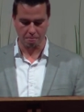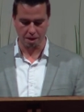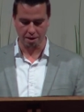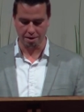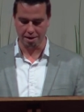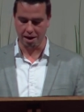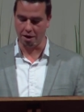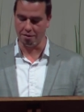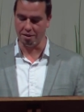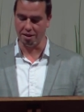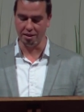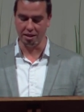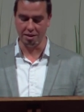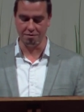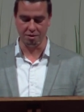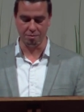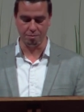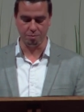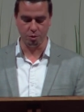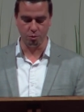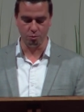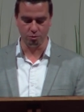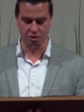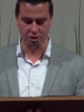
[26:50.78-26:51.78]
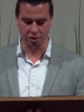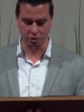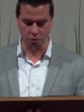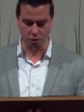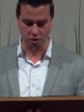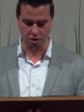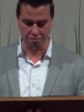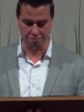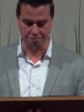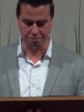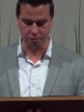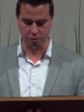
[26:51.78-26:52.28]
Now they live in Punta
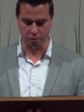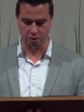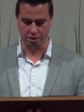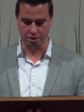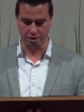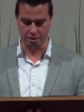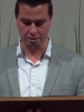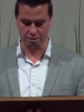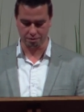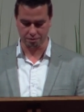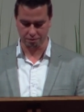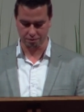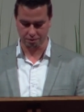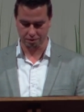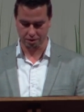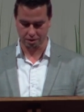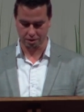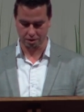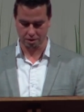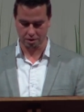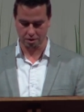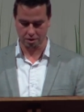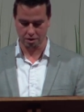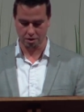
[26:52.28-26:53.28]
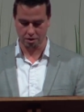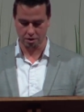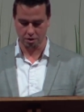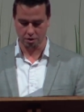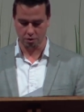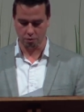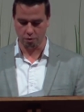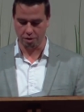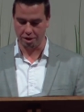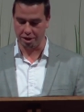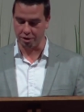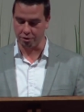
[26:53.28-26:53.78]
Gorda, Florida,
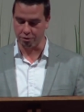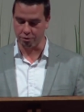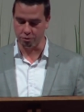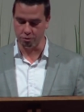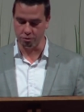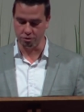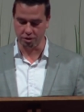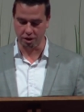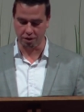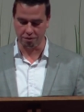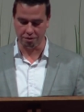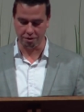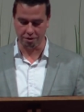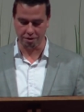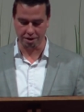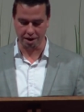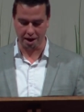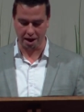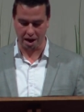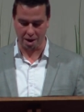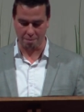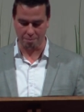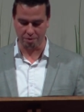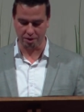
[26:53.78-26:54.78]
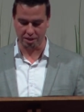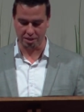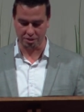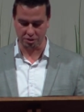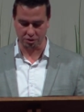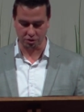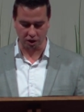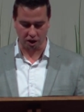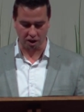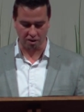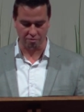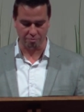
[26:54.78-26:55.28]
where they cruise on their yacht, play
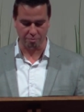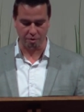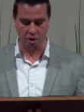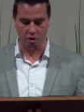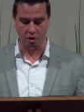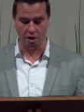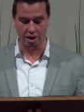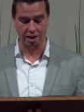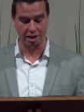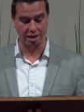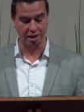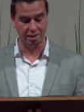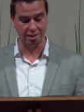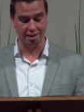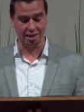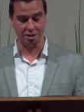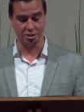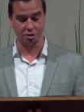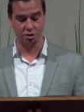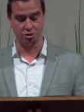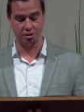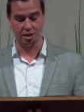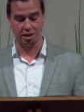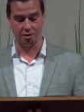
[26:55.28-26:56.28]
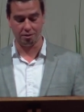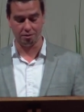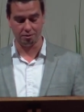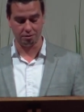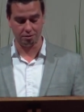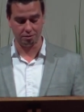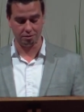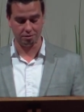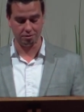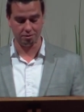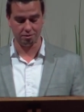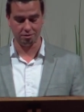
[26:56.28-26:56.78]
softball, and collect
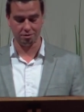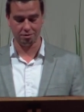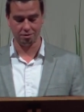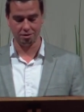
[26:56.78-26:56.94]
shells.